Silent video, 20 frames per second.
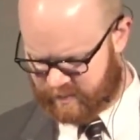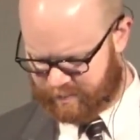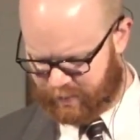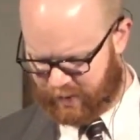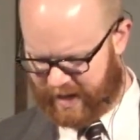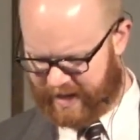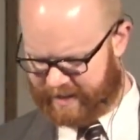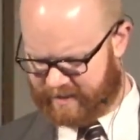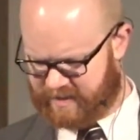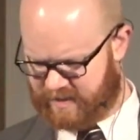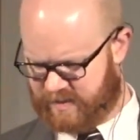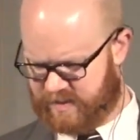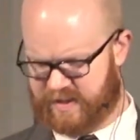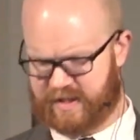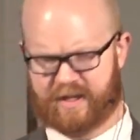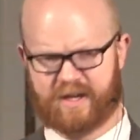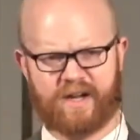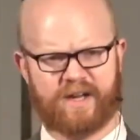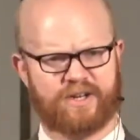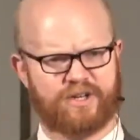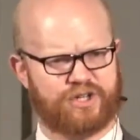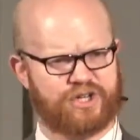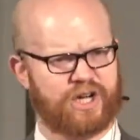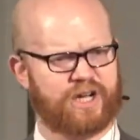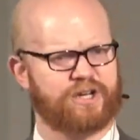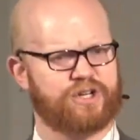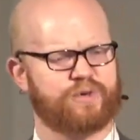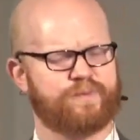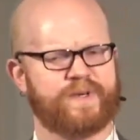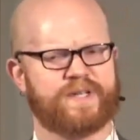practicing
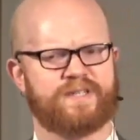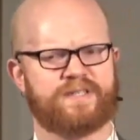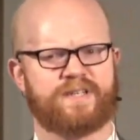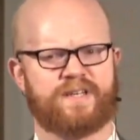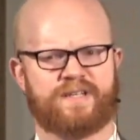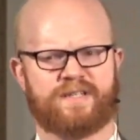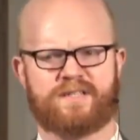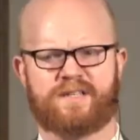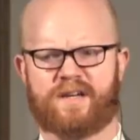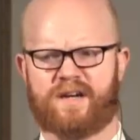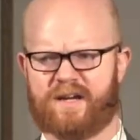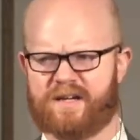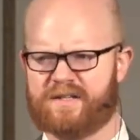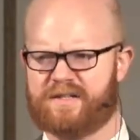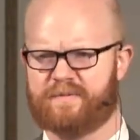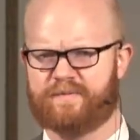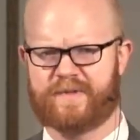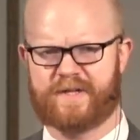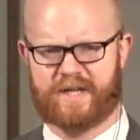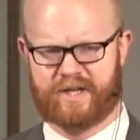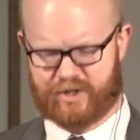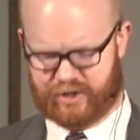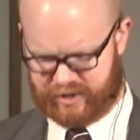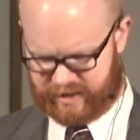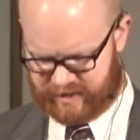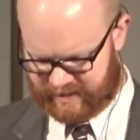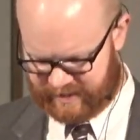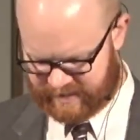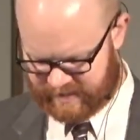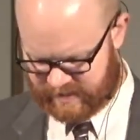judgment and
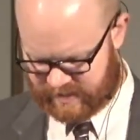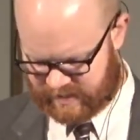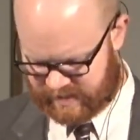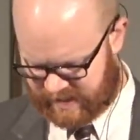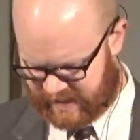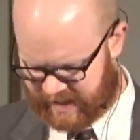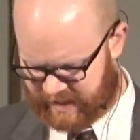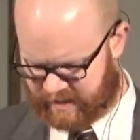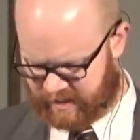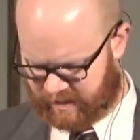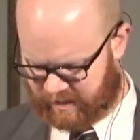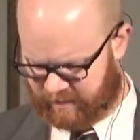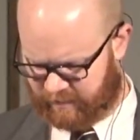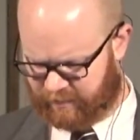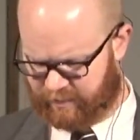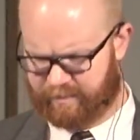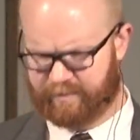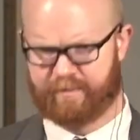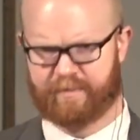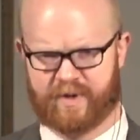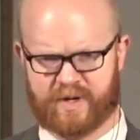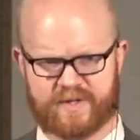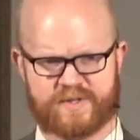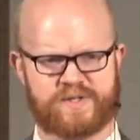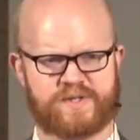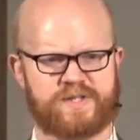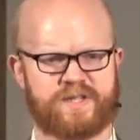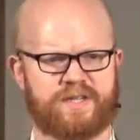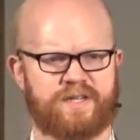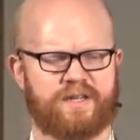condemnation instead of
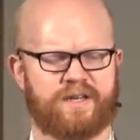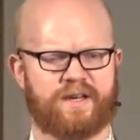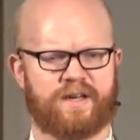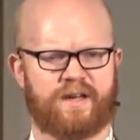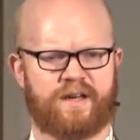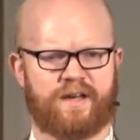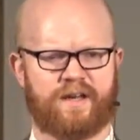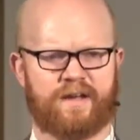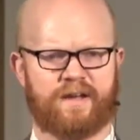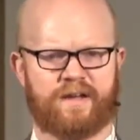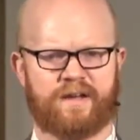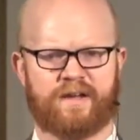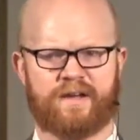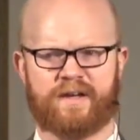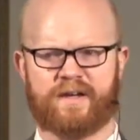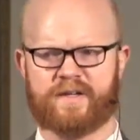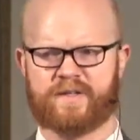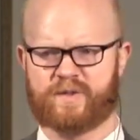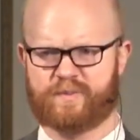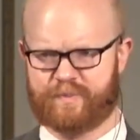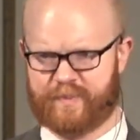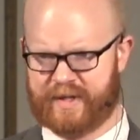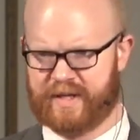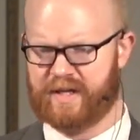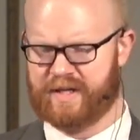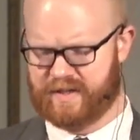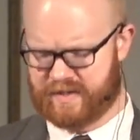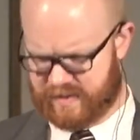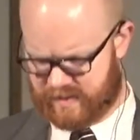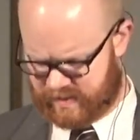mercy and
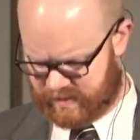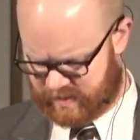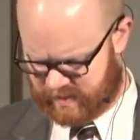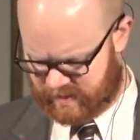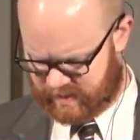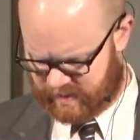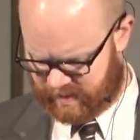peace.